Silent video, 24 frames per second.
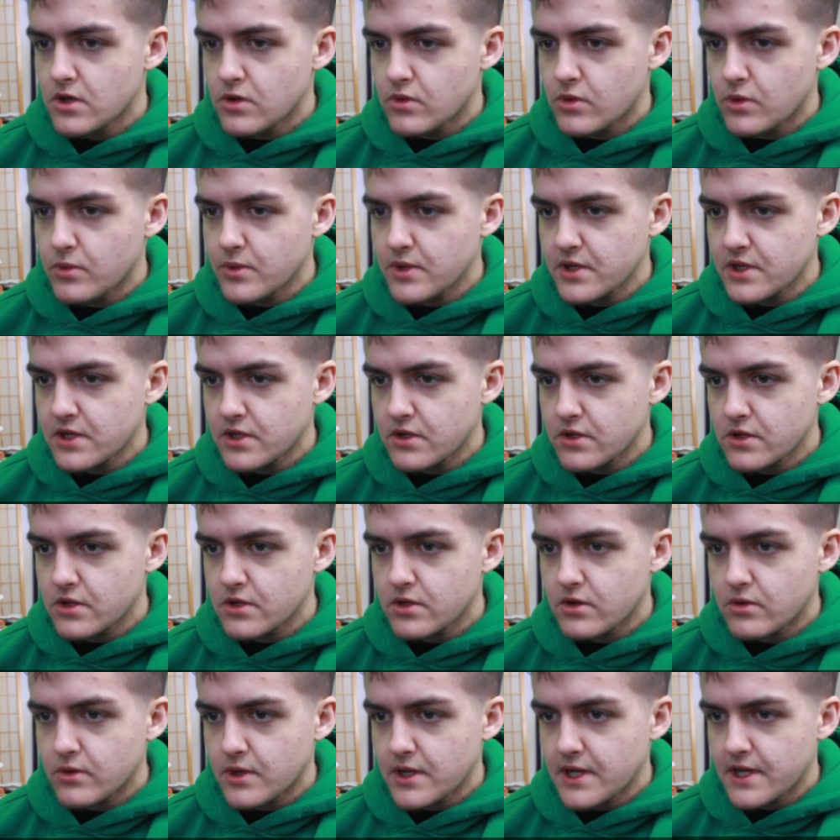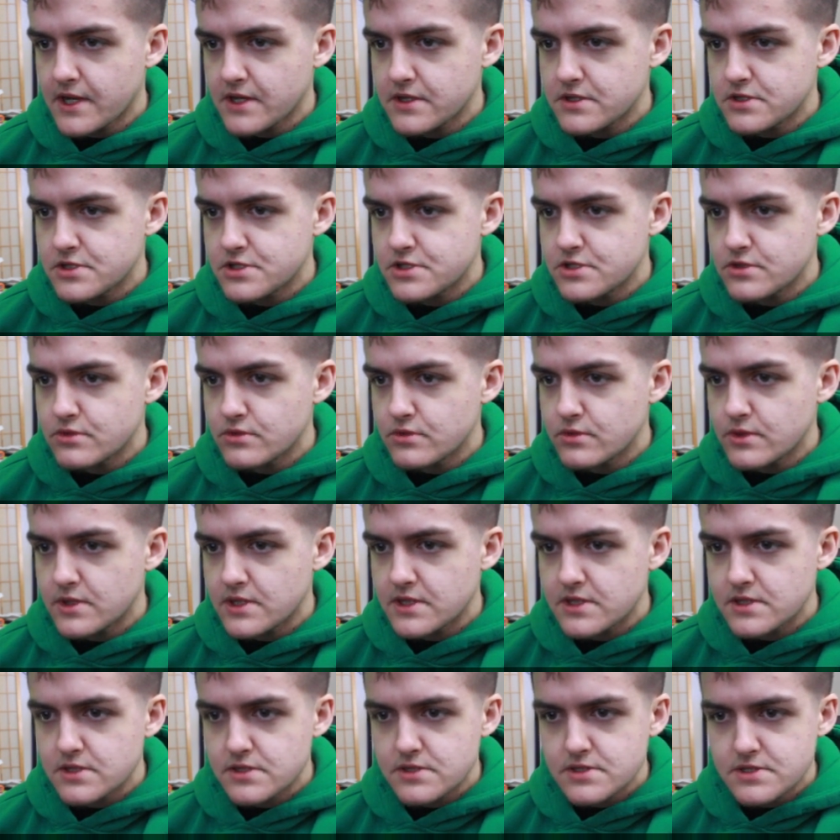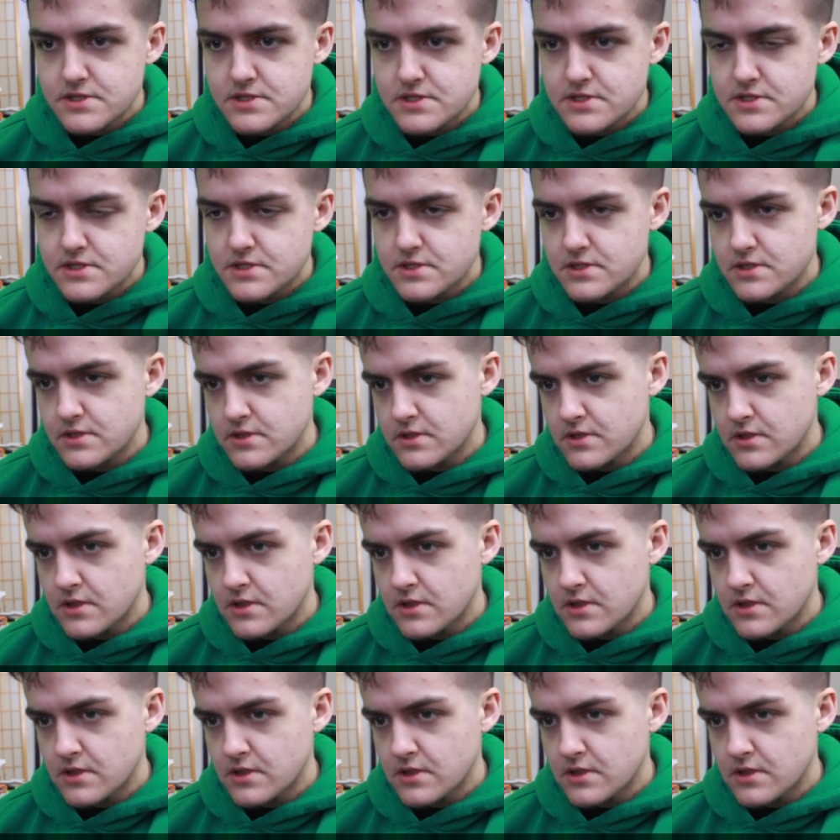What we're going to go ahead and do is